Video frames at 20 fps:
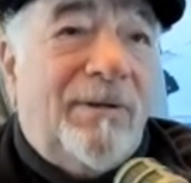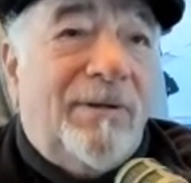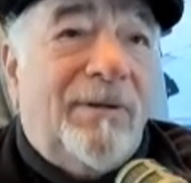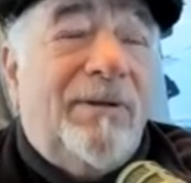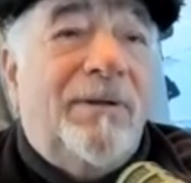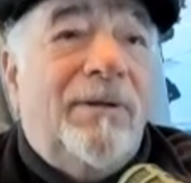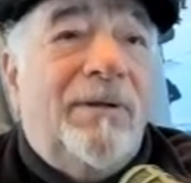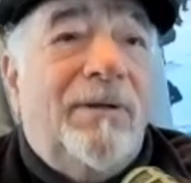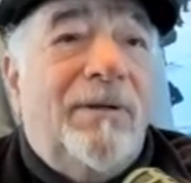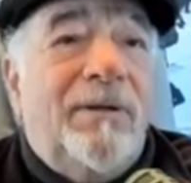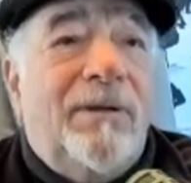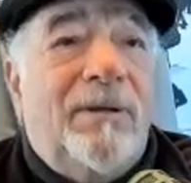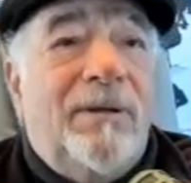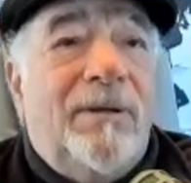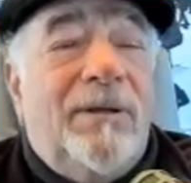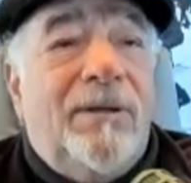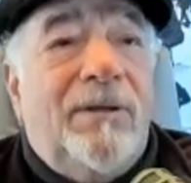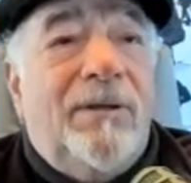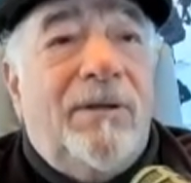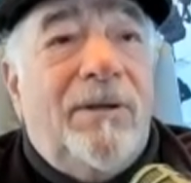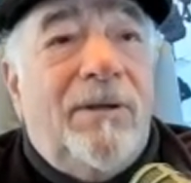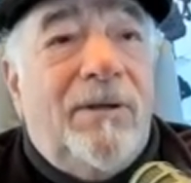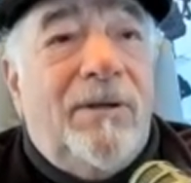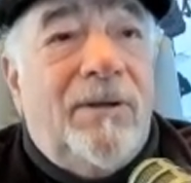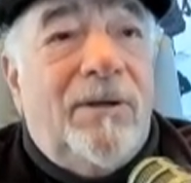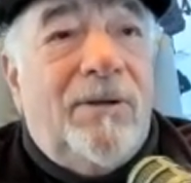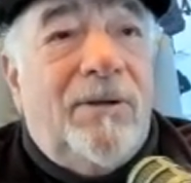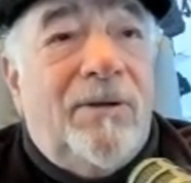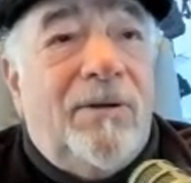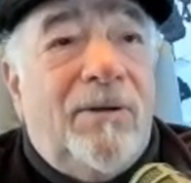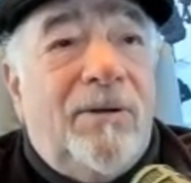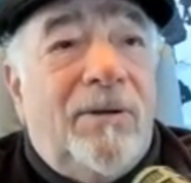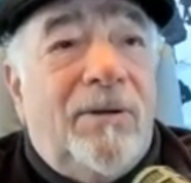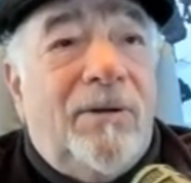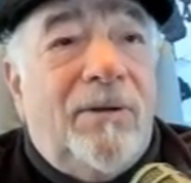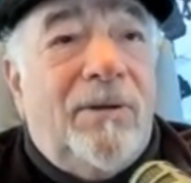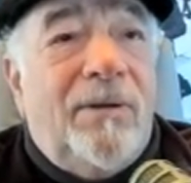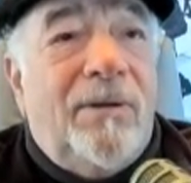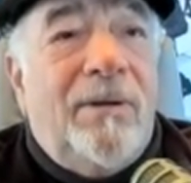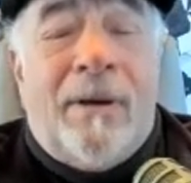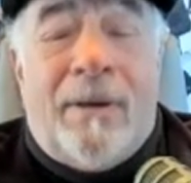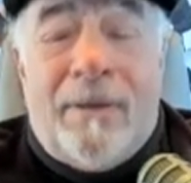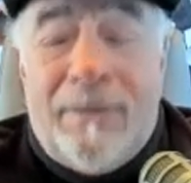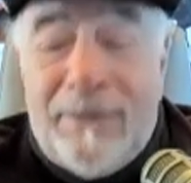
(not speaking)